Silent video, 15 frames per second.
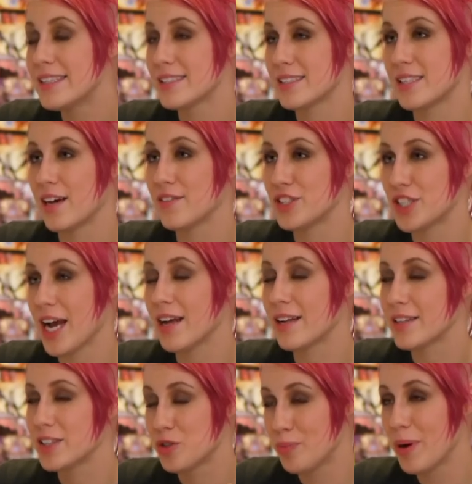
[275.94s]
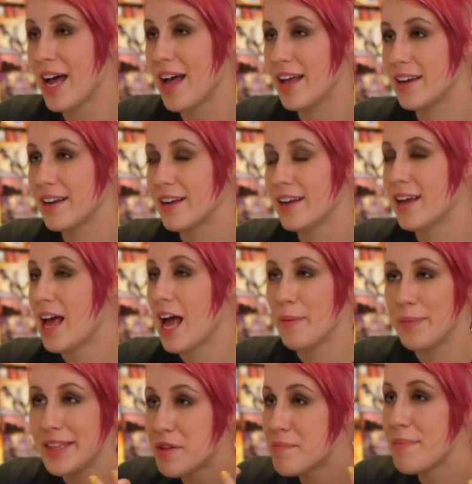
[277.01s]
It's a tough challenge, but I
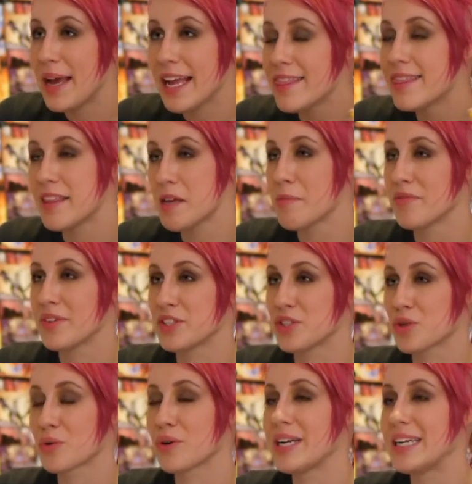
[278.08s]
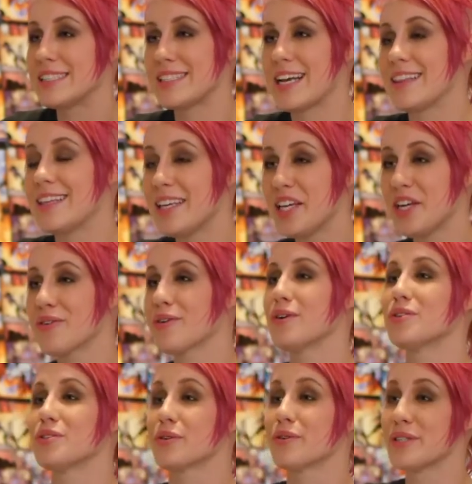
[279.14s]
mean, the main theme of the story is that the
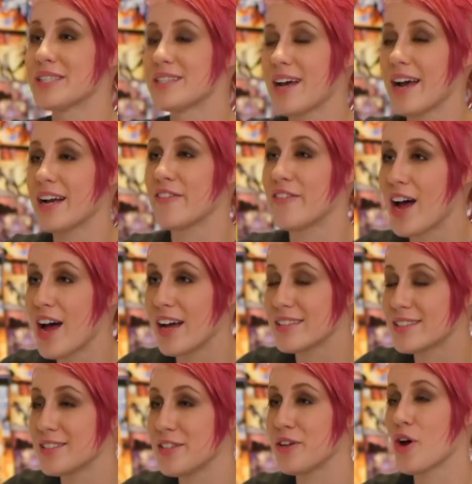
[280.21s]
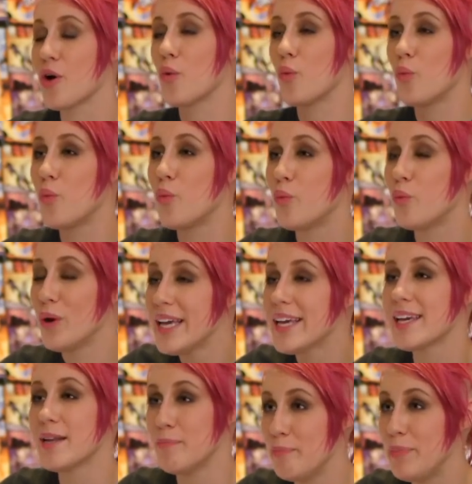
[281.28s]
heroes are inside of us, you know, we
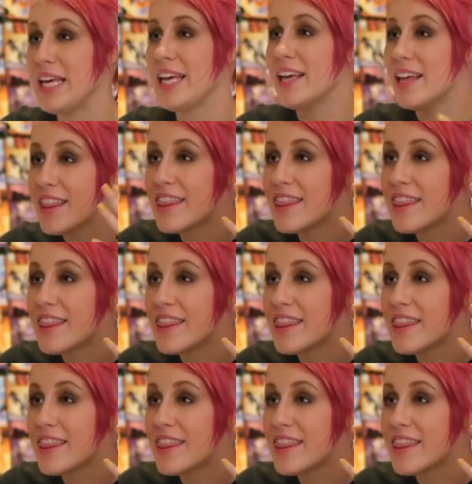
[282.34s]
can be